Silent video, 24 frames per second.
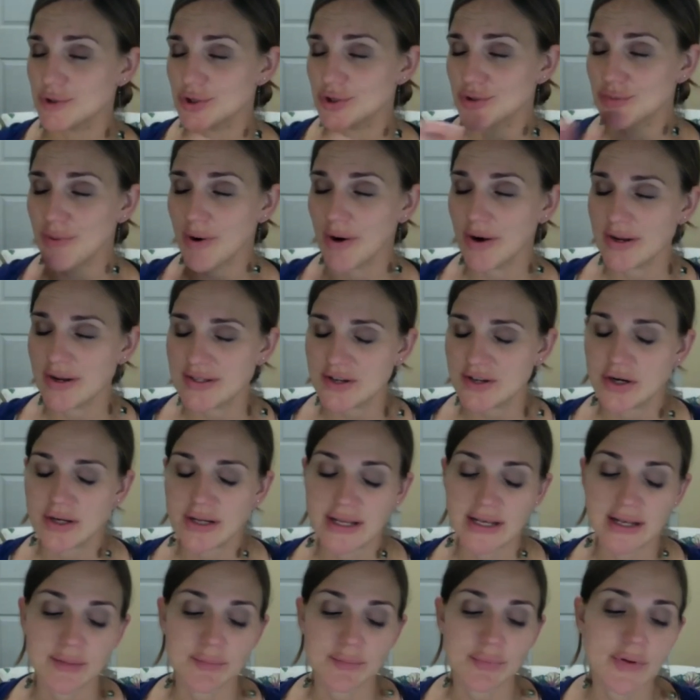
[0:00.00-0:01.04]
put there.
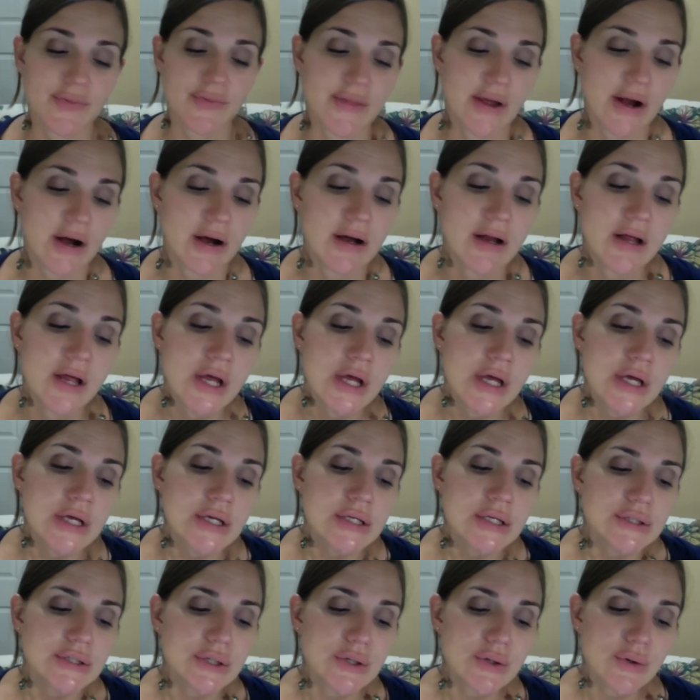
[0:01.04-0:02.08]
So you want to look at
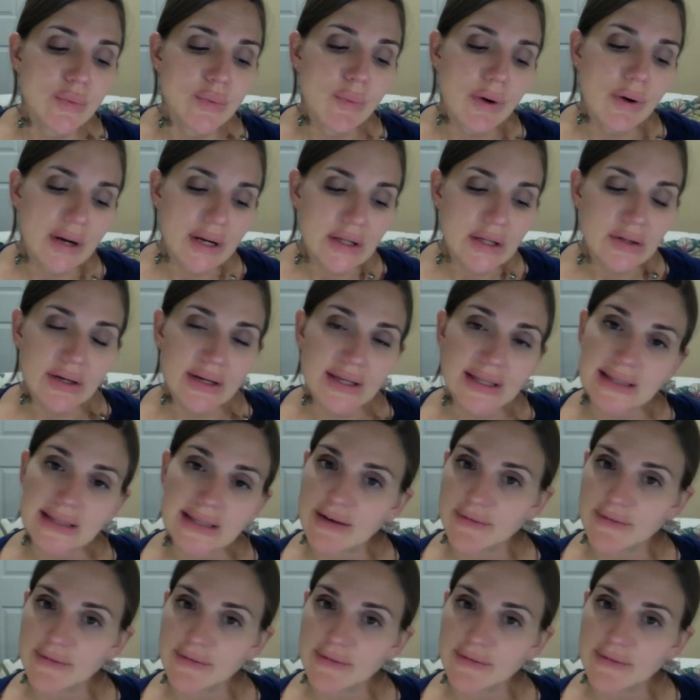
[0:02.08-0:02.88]
that first 2 weeks of